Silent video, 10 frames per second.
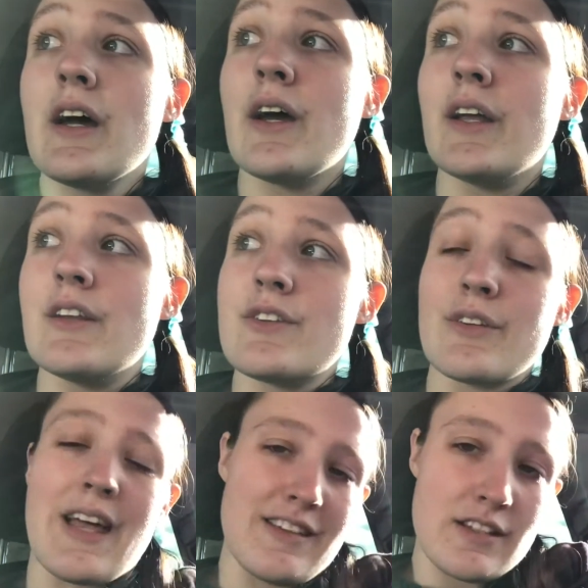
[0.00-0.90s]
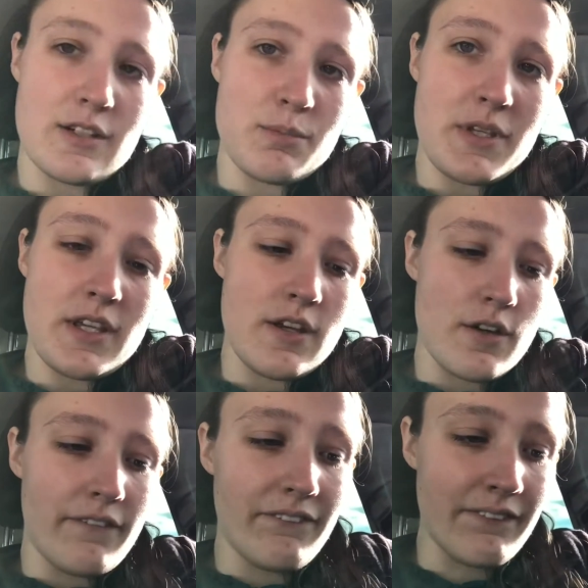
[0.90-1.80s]
And so that's gonna be
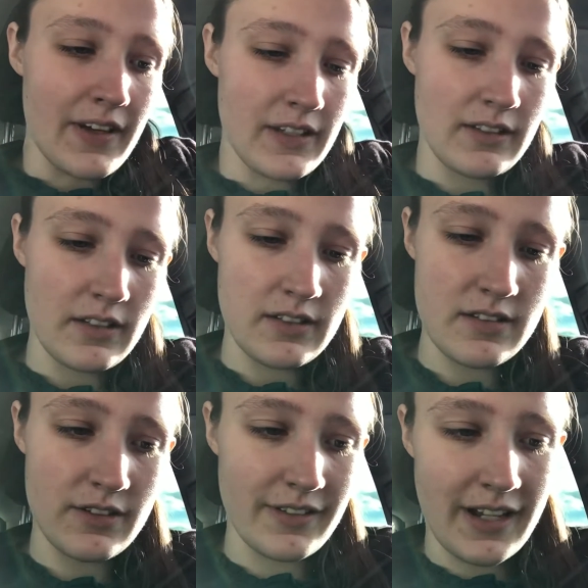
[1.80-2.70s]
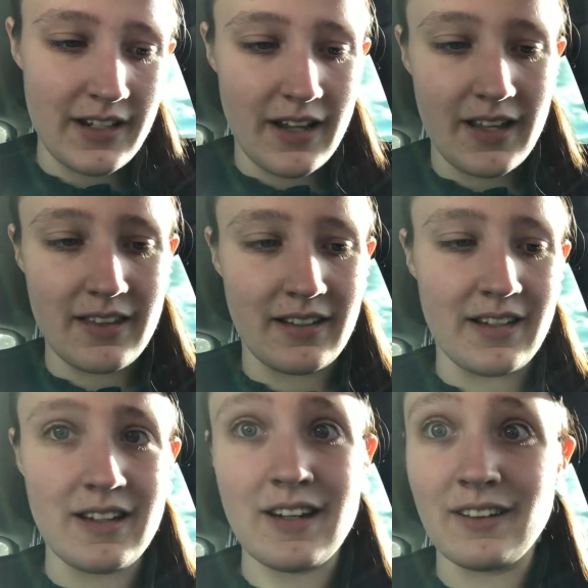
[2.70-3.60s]
fun considering I, I think
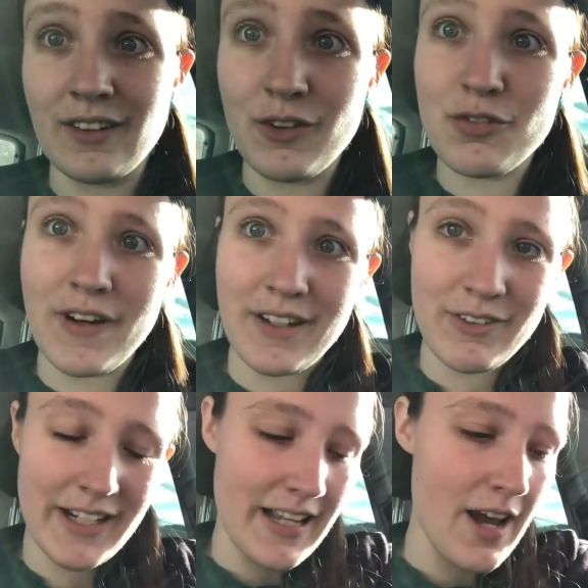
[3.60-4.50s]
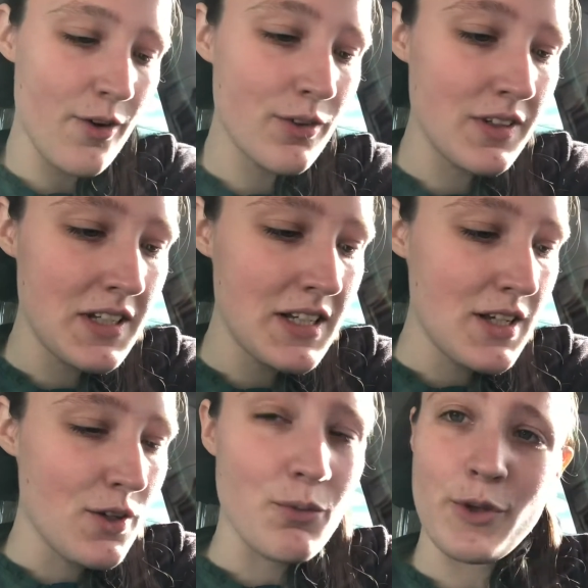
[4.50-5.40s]
I need a little fun right now
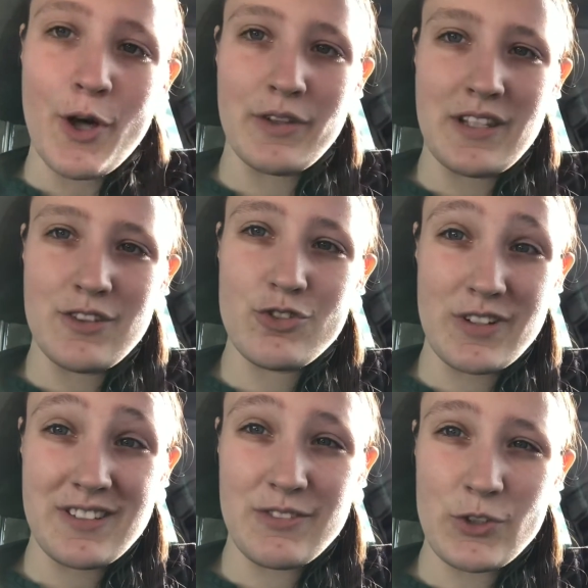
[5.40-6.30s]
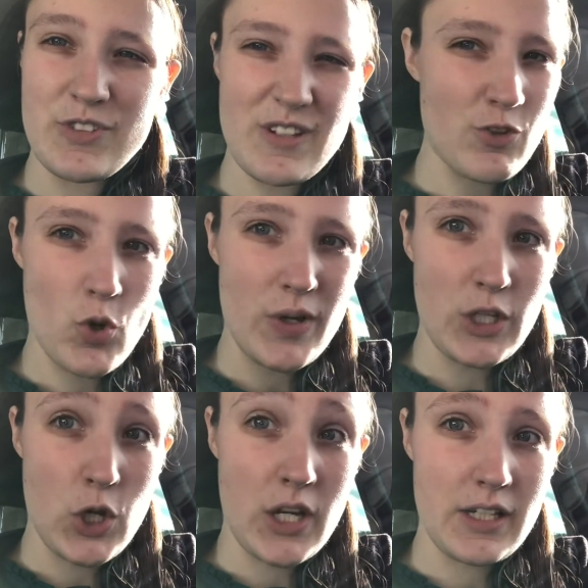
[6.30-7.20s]
with all the stressful stuff going
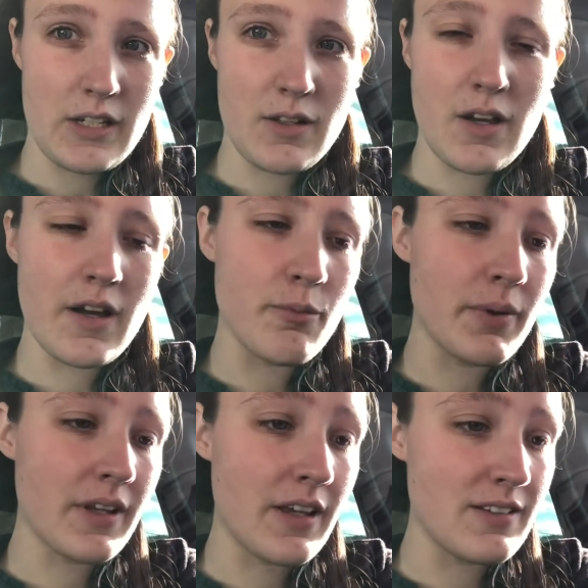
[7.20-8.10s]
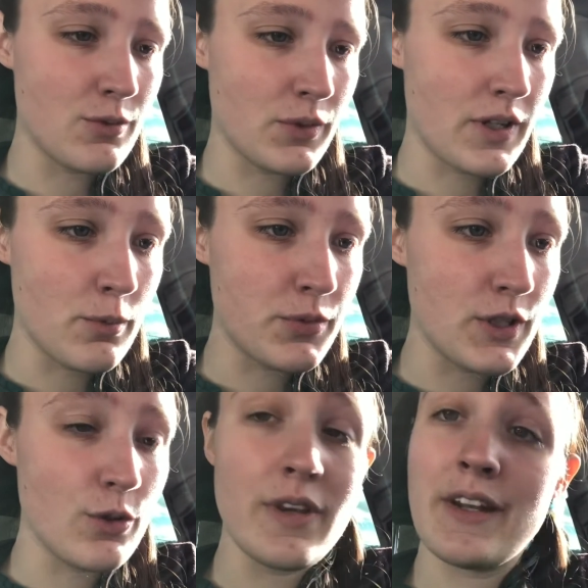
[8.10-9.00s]
on. Um, but I did want to
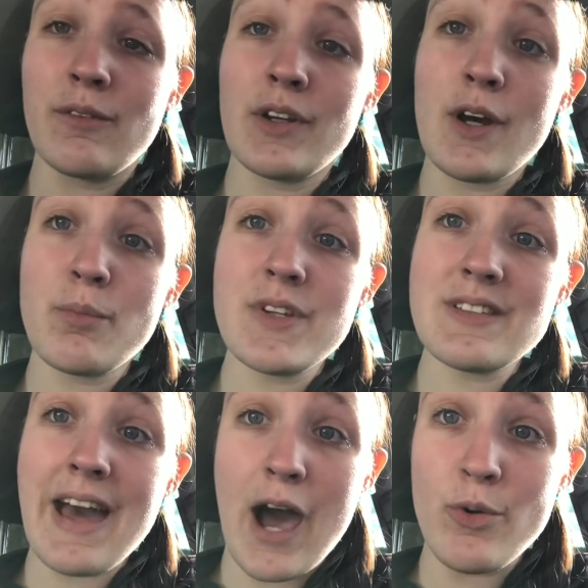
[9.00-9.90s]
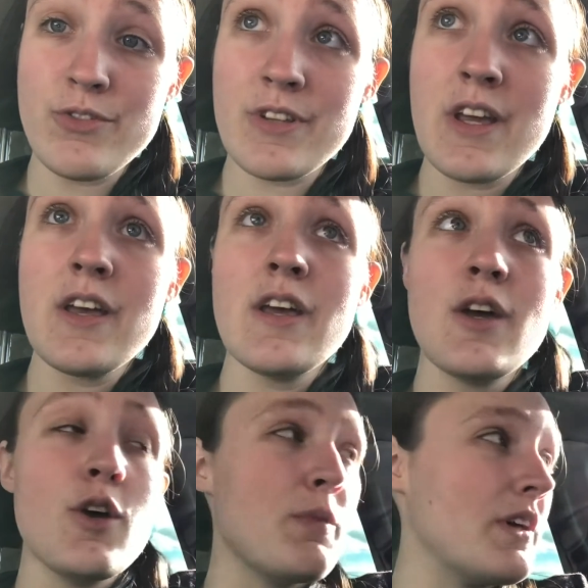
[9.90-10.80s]
update you that I'm gonna update the house
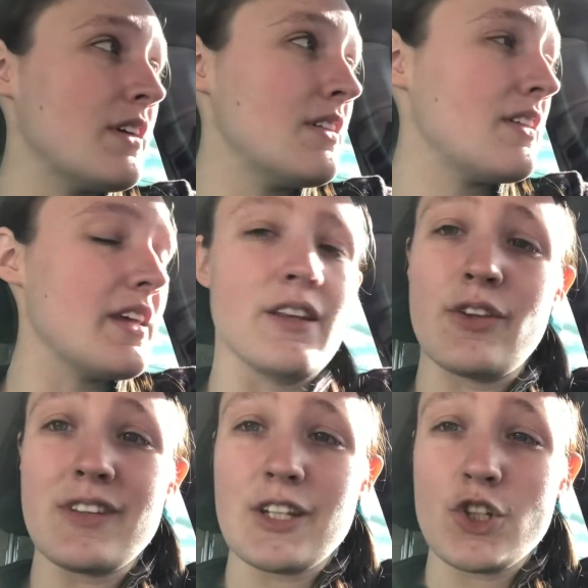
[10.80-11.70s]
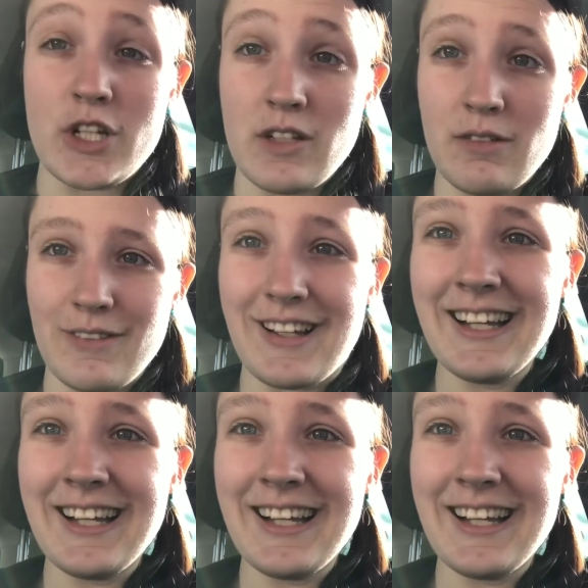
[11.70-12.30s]
because it looks like shit.